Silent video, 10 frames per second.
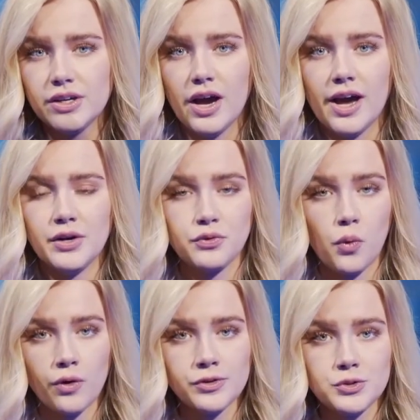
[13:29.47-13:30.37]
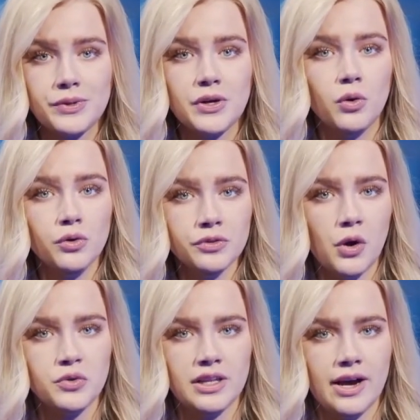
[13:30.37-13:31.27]
And of course, we all
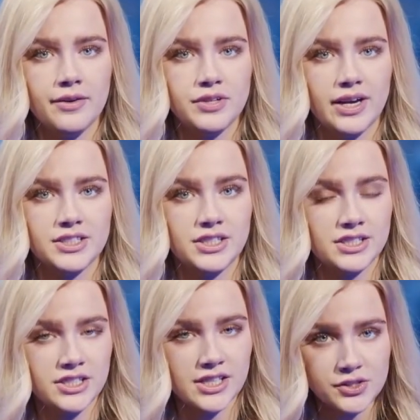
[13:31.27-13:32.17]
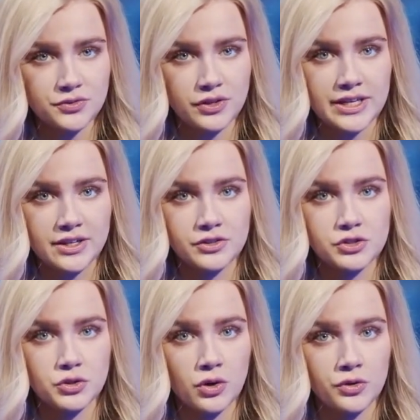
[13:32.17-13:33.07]
know the left has successfully
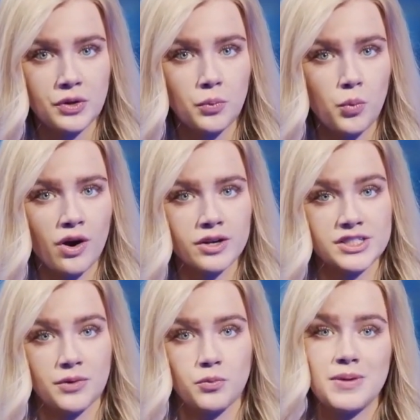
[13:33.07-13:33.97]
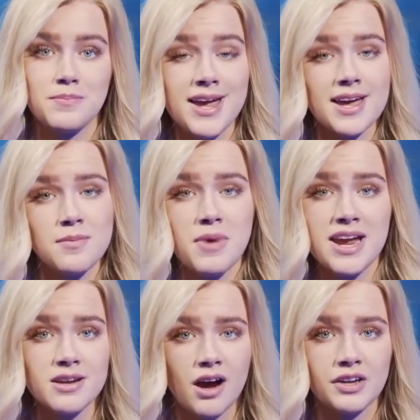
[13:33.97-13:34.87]
controlled the words that we may and may
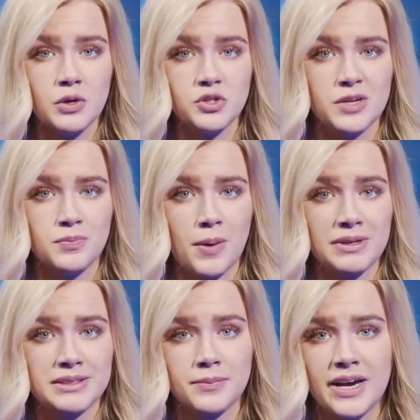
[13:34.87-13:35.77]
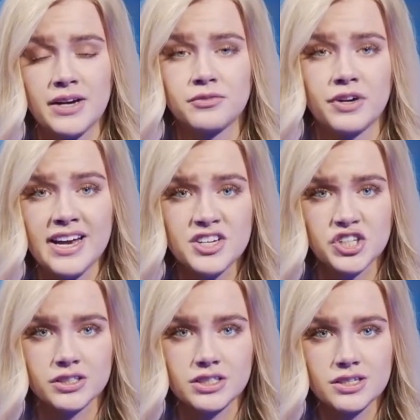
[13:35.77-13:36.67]
not use in the public debate for
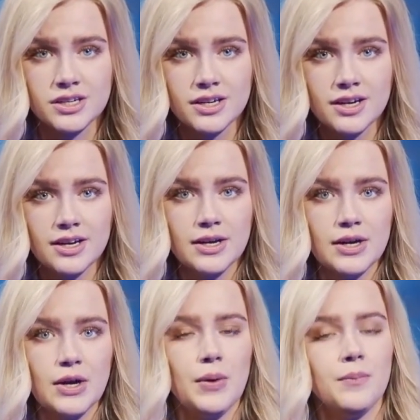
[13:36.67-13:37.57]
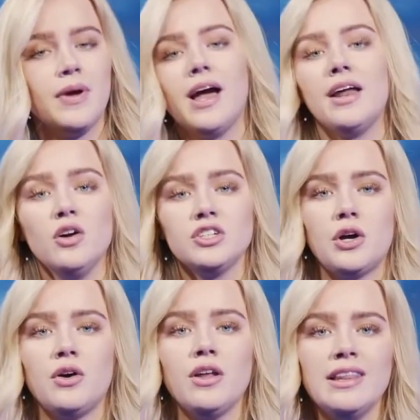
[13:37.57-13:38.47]
ages. And
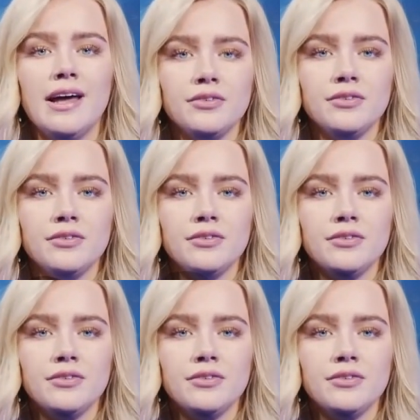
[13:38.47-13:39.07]
also, leftists...